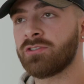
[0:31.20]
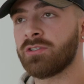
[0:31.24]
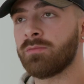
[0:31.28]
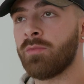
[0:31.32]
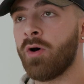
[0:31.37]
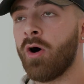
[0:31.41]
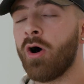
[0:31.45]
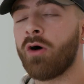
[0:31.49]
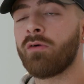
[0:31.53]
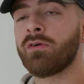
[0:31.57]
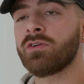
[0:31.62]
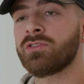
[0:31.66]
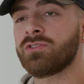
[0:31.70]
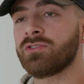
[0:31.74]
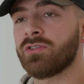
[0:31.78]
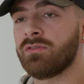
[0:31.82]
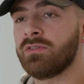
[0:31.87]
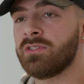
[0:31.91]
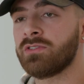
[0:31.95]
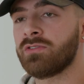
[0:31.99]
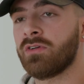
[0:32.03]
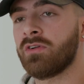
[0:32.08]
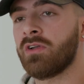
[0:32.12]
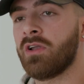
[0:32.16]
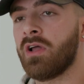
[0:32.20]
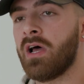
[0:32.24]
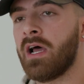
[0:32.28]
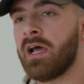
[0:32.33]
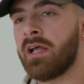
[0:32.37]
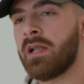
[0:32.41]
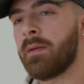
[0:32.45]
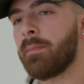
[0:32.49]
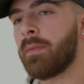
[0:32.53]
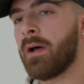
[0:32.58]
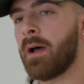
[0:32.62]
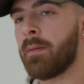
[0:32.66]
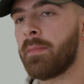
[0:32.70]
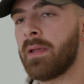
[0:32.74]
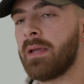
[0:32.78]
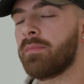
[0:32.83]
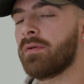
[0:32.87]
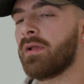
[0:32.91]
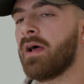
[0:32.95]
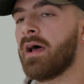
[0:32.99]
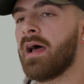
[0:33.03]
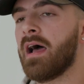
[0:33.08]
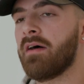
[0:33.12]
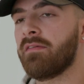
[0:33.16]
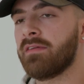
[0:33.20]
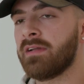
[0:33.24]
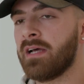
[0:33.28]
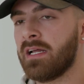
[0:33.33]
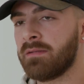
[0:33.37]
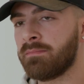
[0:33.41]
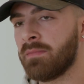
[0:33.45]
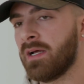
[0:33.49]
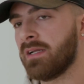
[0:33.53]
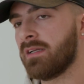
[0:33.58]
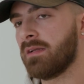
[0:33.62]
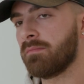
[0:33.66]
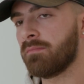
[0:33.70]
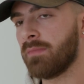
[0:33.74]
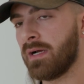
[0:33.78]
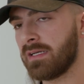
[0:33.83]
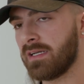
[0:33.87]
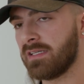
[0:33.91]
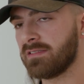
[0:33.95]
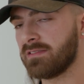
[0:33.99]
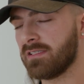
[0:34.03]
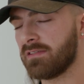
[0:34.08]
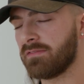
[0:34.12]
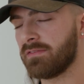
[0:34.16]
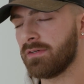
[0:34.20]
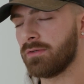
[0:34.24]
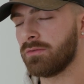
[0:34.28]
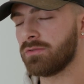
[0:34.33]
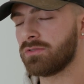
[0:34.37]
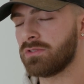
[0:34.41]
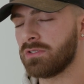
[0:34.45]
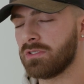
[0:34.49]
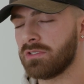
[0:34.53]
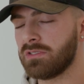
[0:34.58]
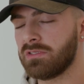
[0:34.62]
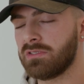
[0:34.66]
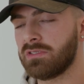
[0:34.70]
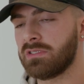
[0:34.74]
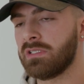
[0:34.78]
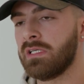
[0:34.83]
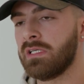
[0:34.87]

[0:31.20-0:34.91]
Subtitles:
some horror stories online about people that haven't had magnetic filters,